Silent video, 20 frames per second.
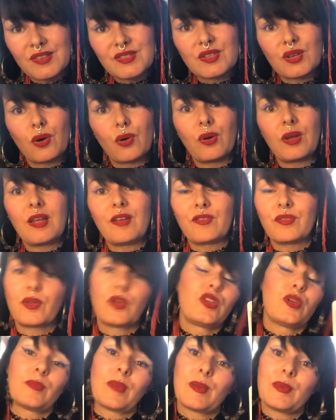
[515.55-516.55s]
so even though
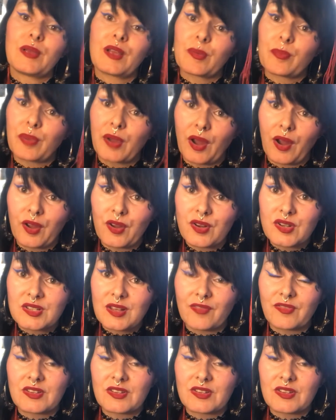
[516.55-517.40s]
you may be comparing yourself